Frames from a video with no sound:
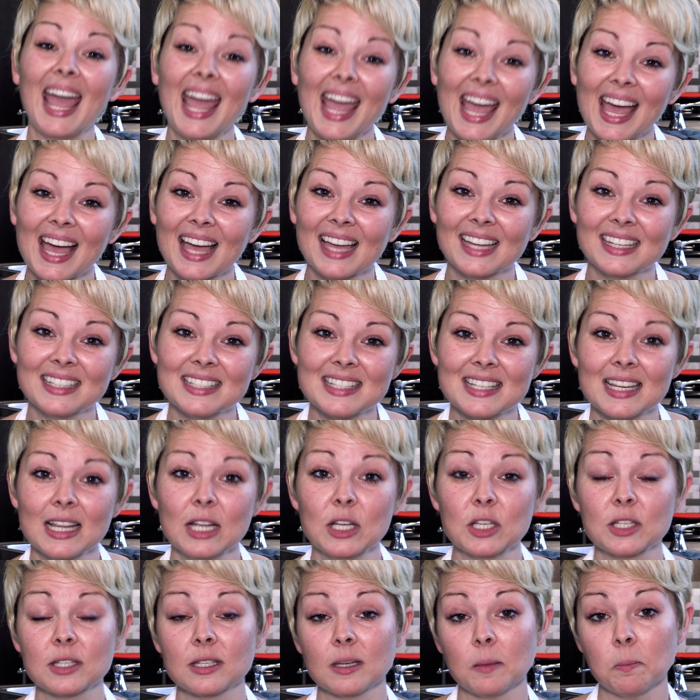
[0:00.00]

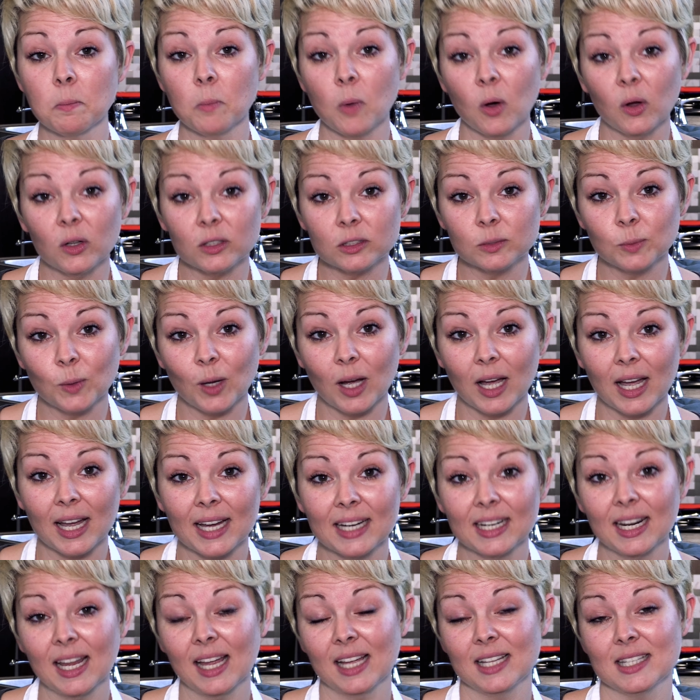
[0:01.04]
And some mulled
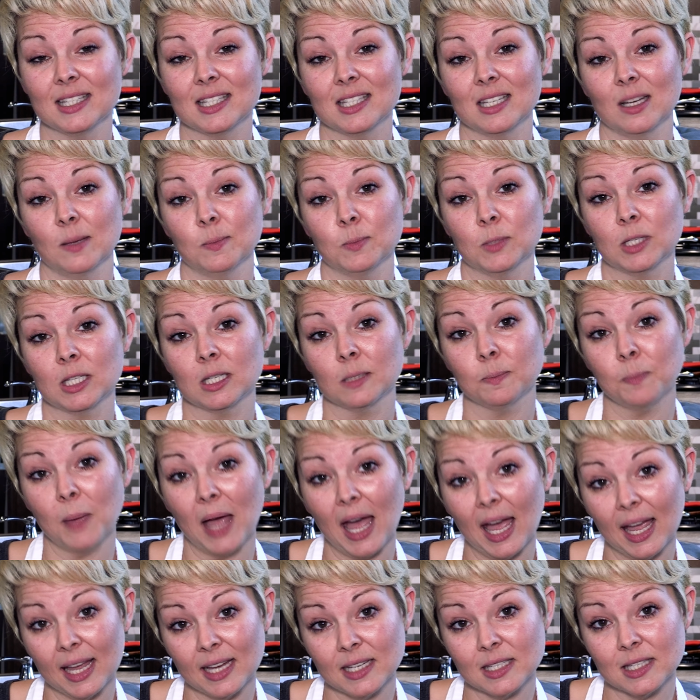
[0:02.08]
wine and some
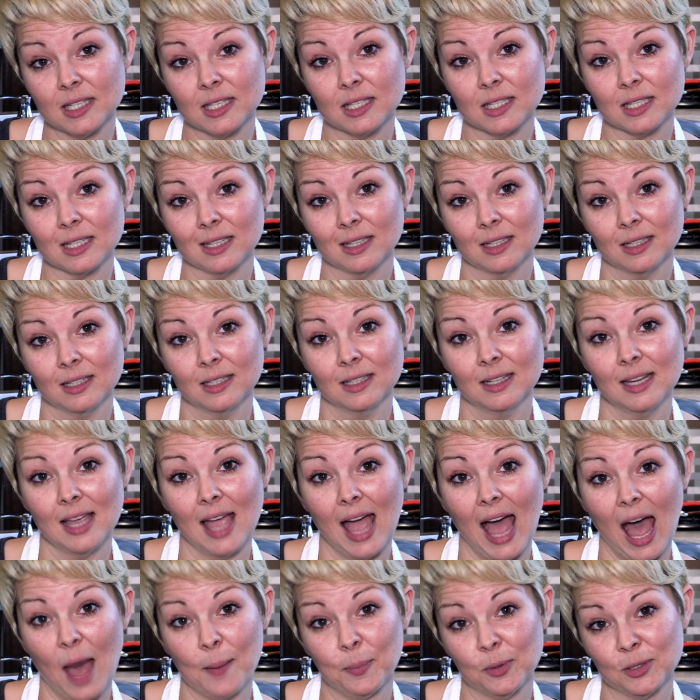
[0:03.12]
spiced
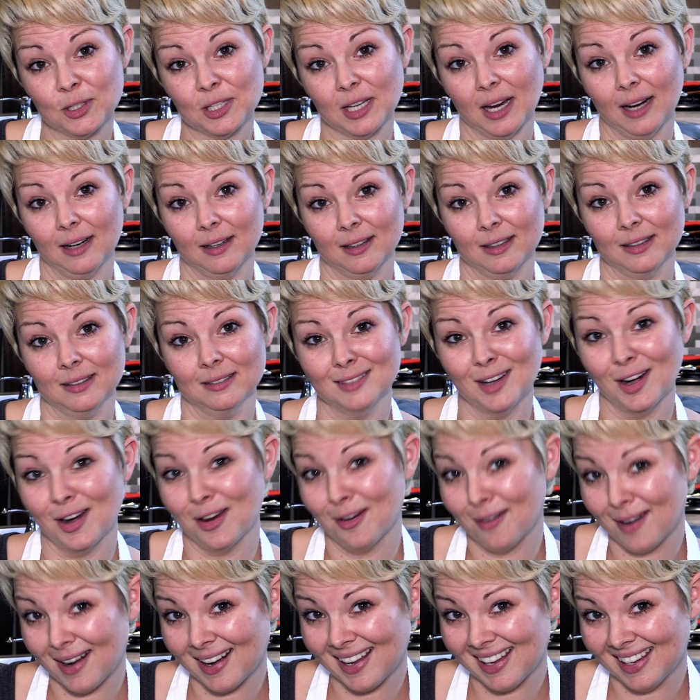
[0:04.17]
apple cider. Are
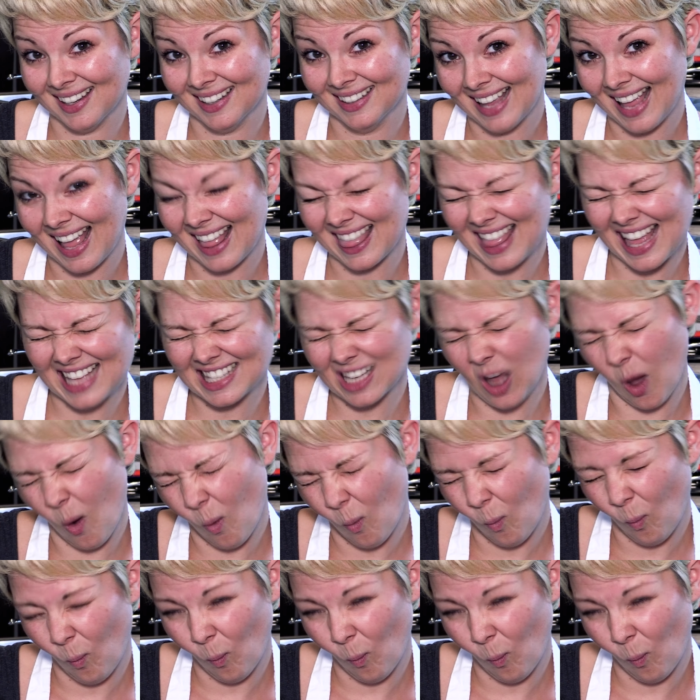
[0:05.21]
you ready? Let's go.